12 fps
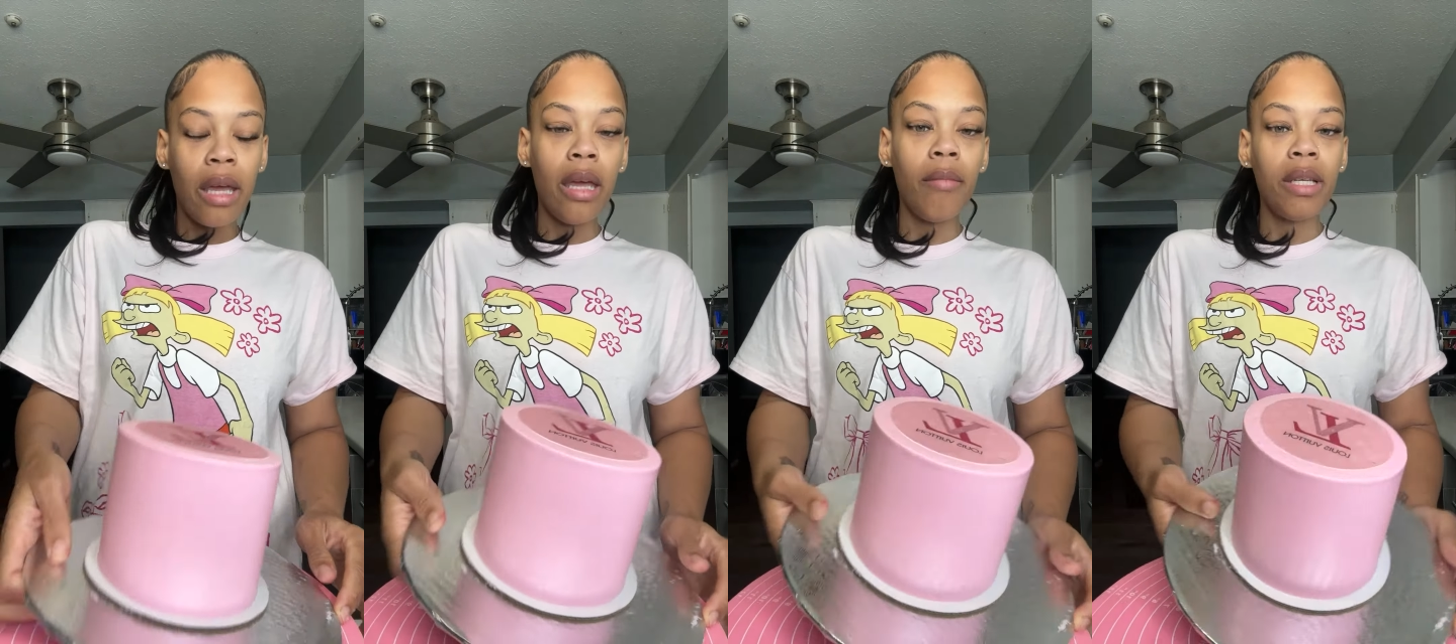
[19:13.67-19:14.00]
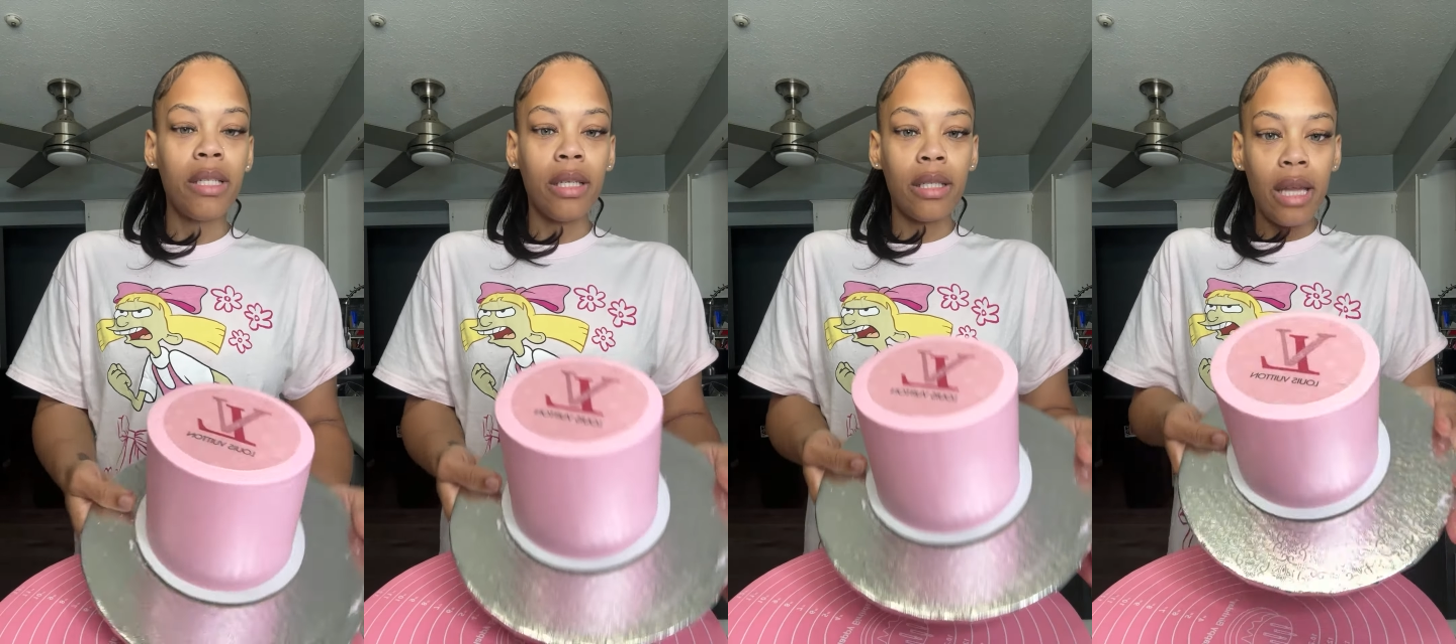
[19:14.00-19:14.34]

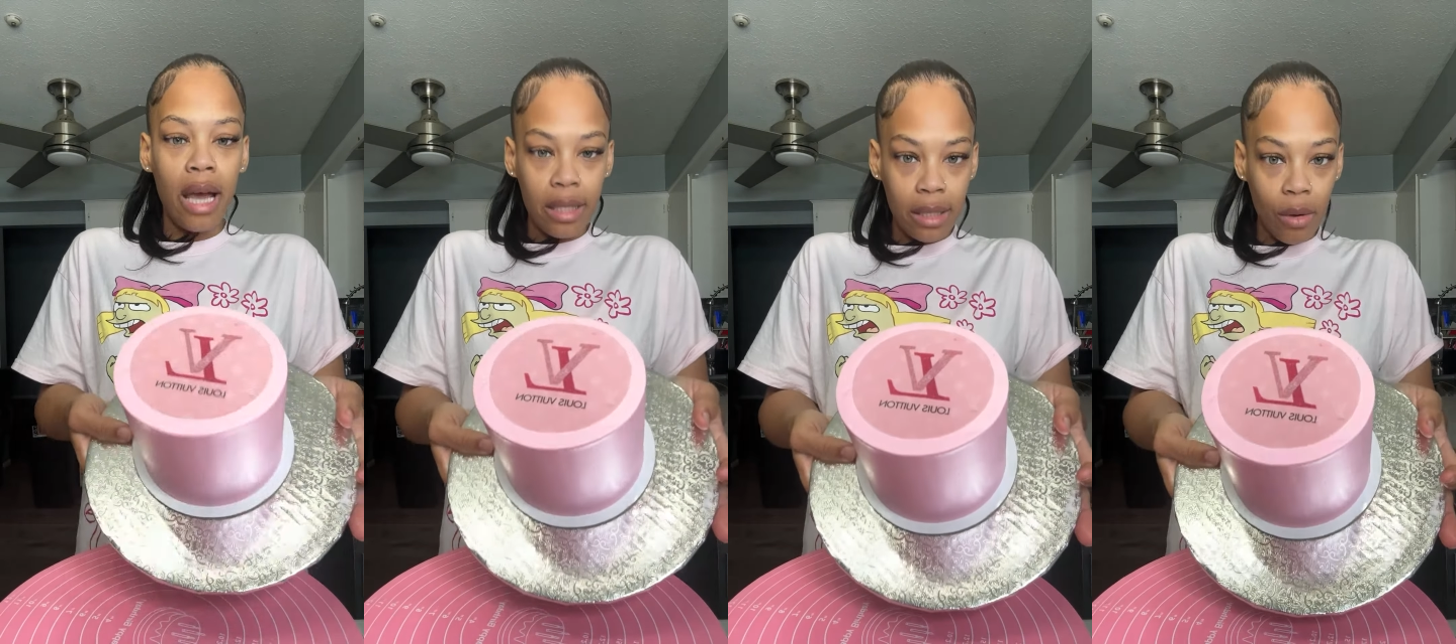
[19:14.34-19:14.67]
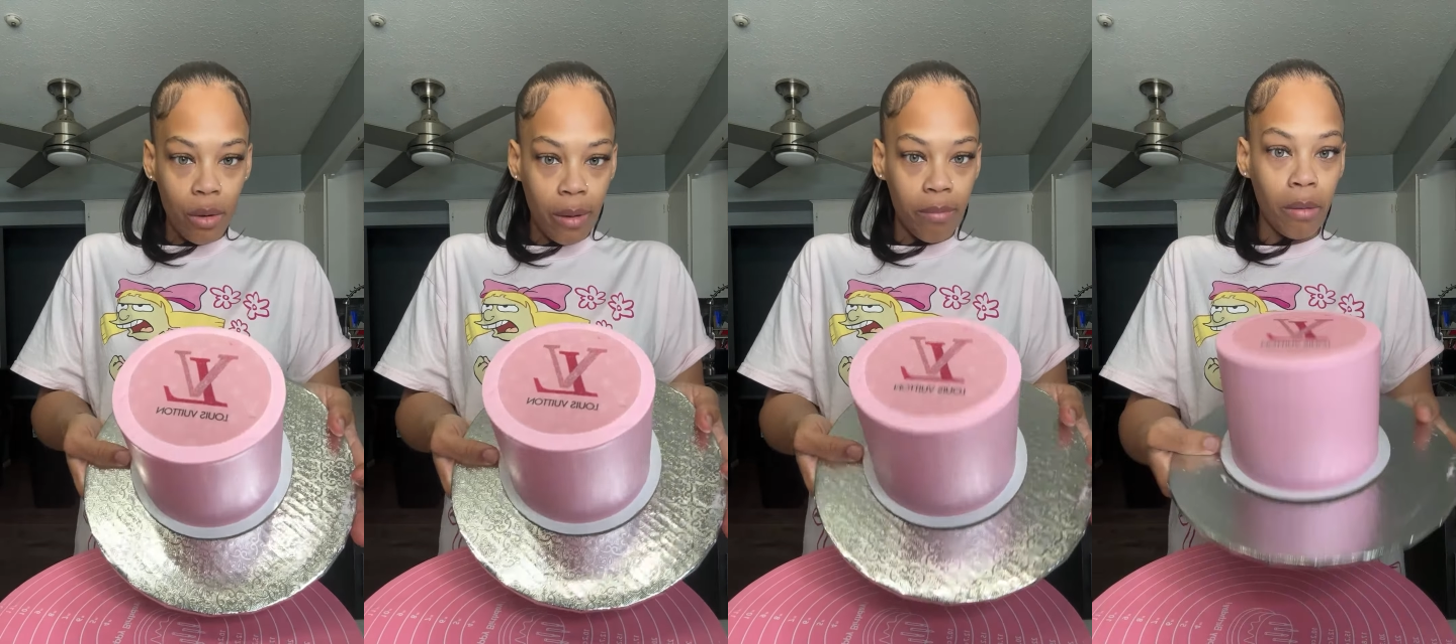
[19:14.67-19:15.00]
image does not
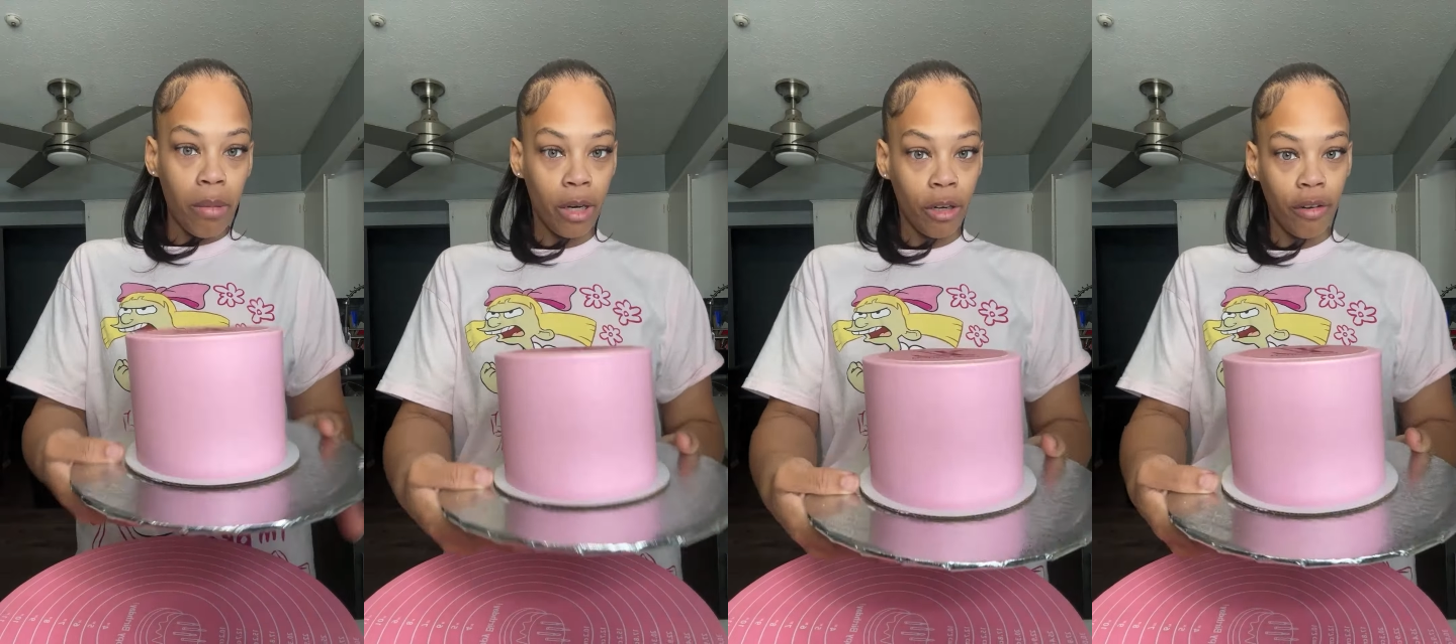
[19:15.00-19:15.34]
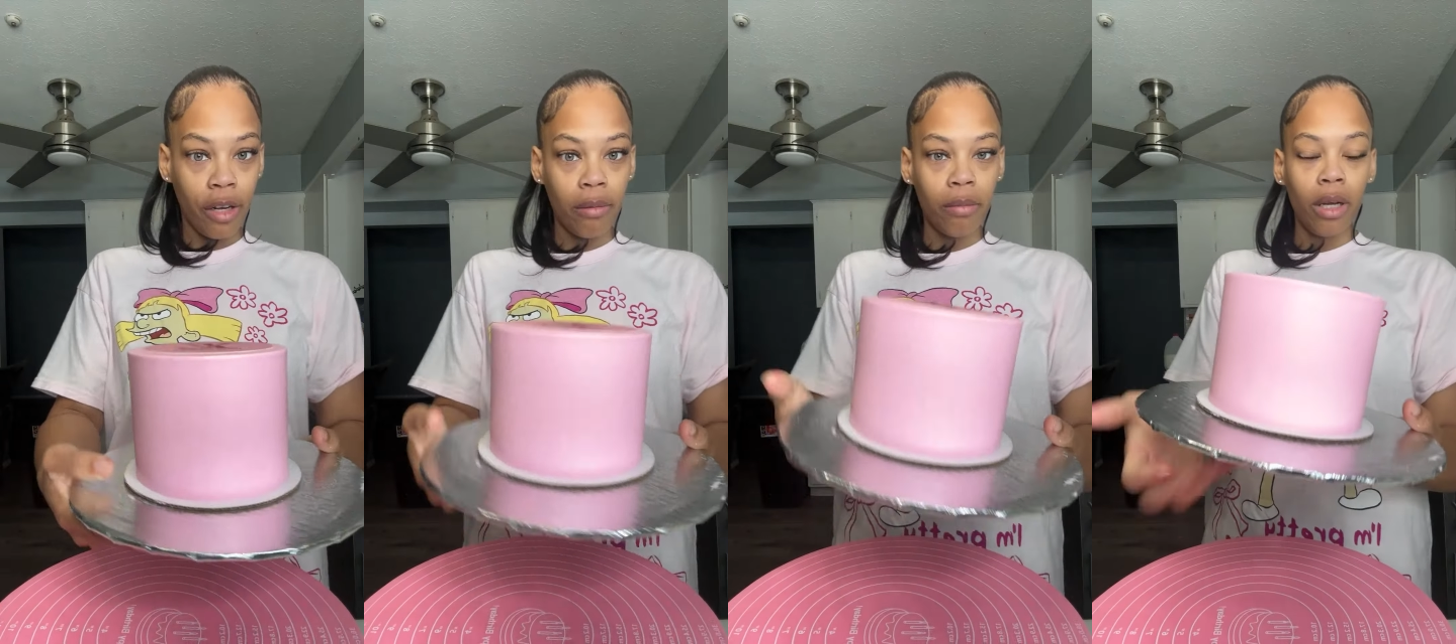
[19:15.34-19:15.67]
soak up the
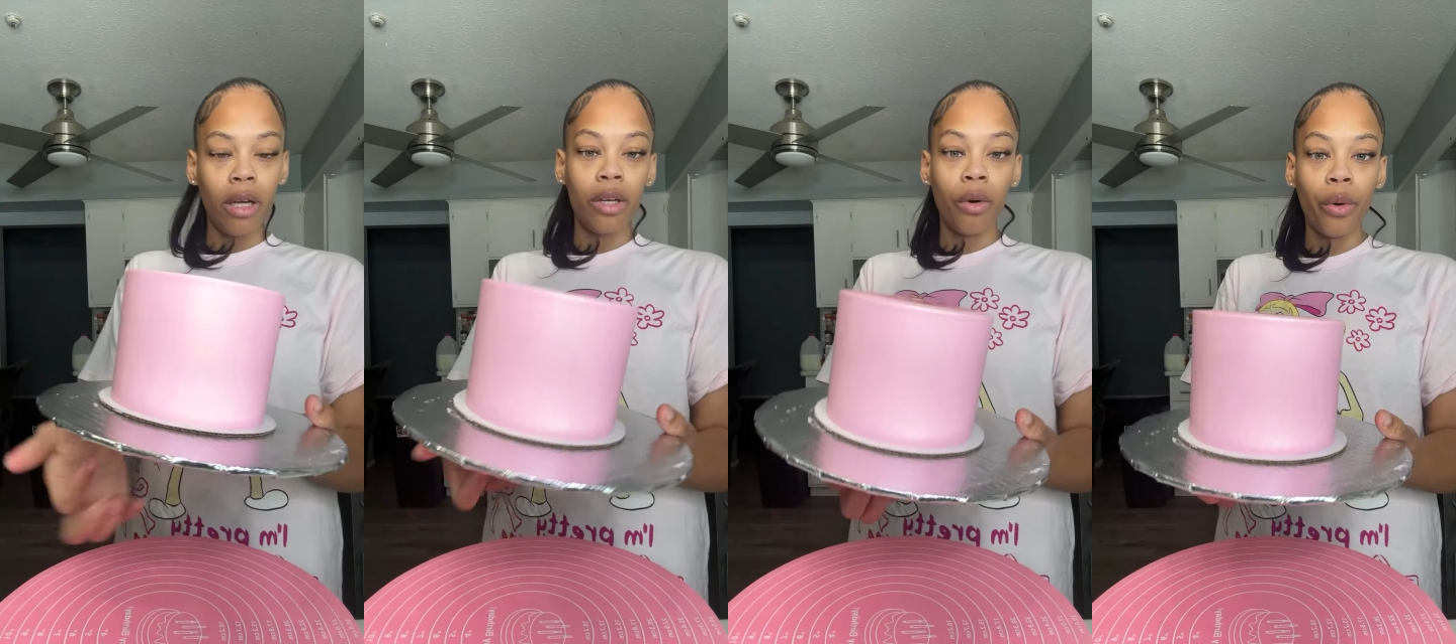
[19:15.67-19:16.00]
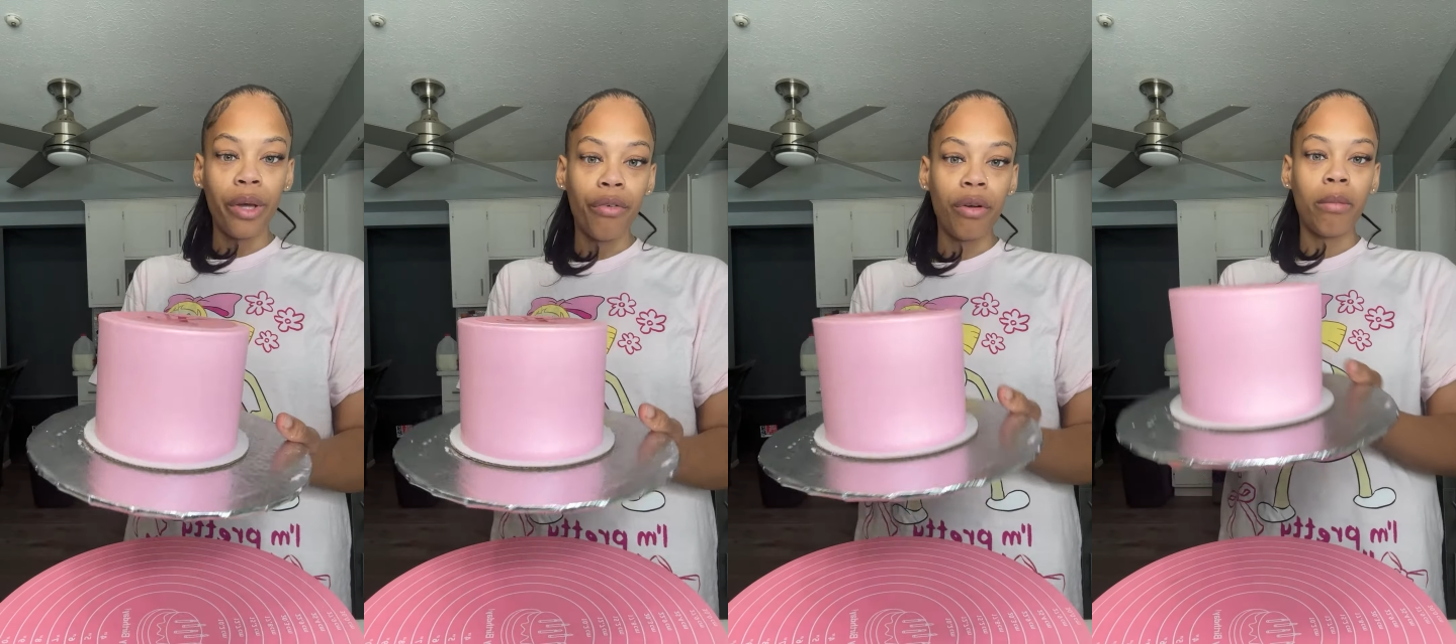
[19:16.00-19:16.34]
buttercream, the
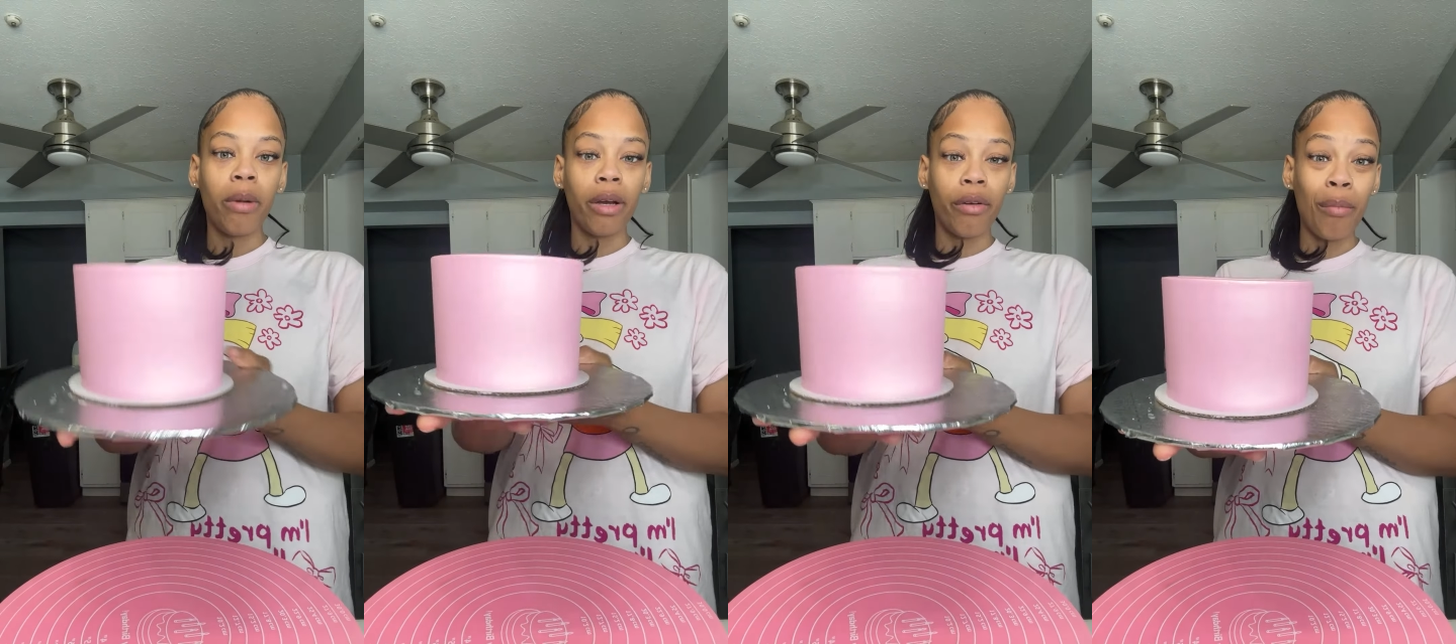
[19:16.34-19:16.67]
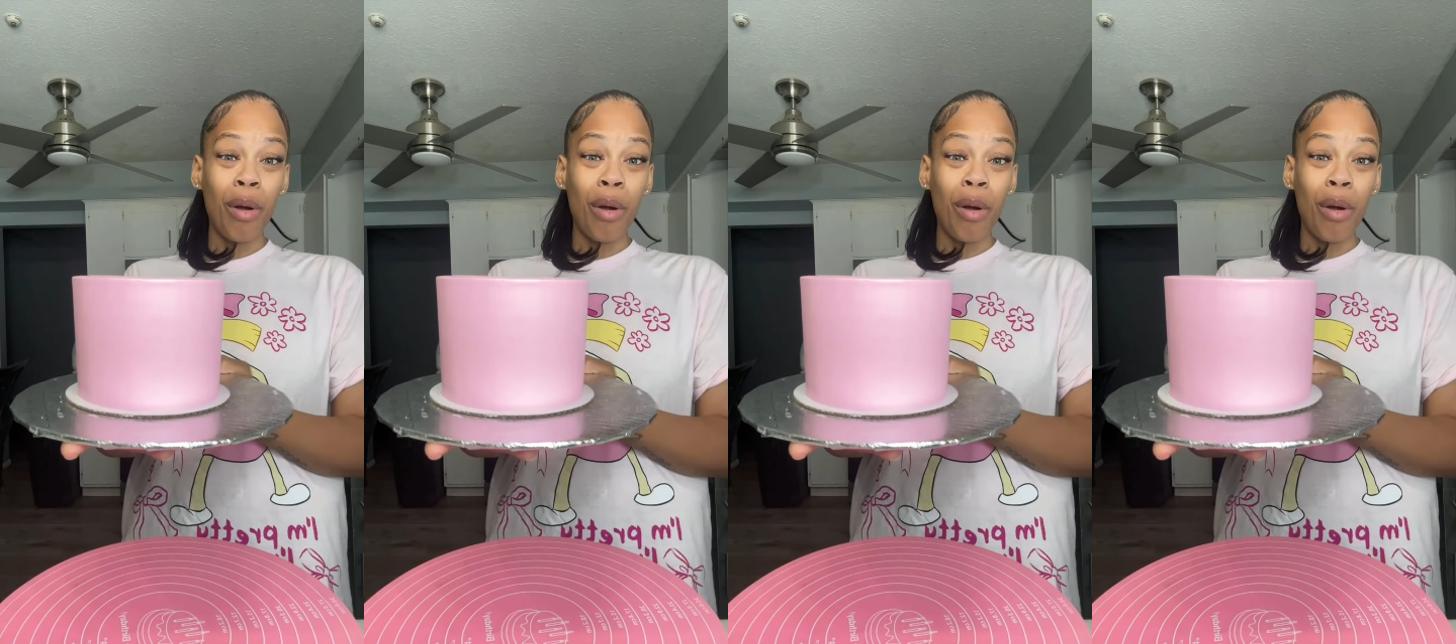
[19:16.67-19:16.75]
oil from the buttercream.